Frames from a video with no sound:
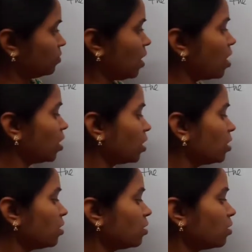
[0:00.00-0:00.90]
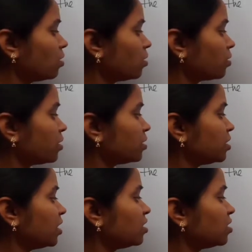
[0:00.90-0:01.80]
or the
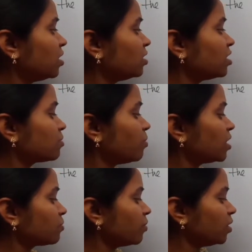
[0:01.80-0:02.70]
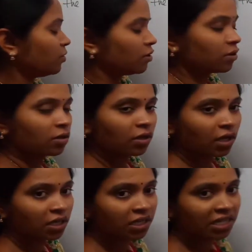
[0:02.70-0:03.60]
change in displacement
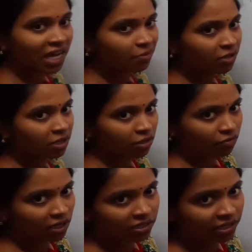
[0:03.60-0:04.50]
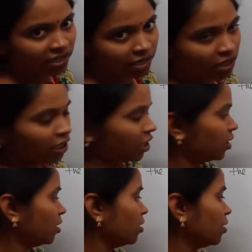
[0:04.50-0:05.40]
in a time interval delta t,
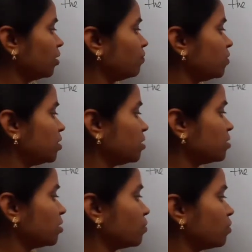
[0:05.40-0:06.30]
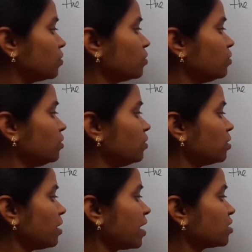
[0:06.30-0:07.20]
which is equal to
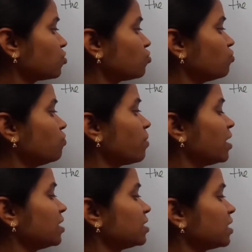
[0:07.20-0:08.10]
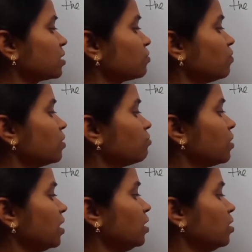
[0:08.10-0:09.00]
x2 minus x1
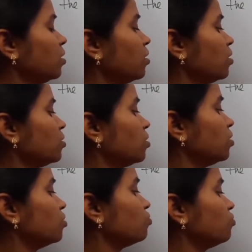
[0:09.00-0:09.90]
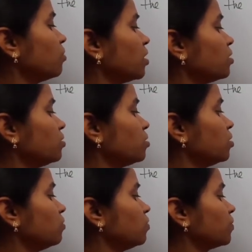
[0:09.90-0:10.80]
by t2 minus
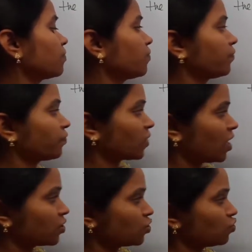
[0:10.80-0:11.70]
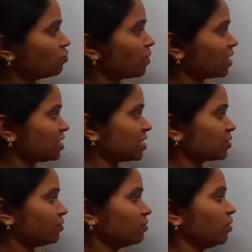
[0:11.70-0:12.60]
t1. x2 minus
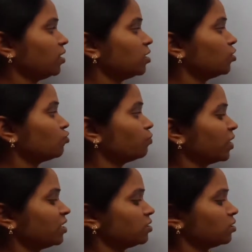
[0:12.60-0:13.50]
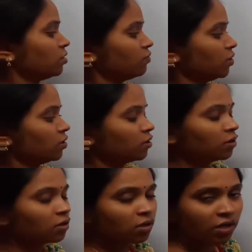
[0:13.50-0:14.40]
x1 by t2 minus t1
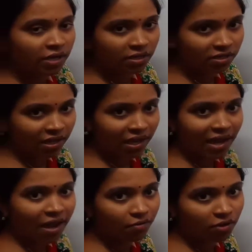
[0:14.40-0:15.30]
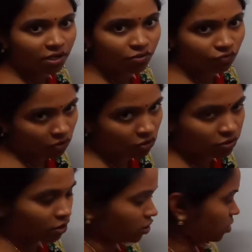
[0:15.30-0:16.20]
is the average
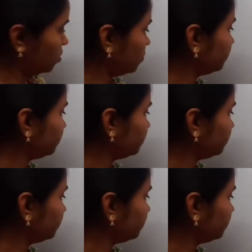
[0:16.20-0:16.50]
velocity.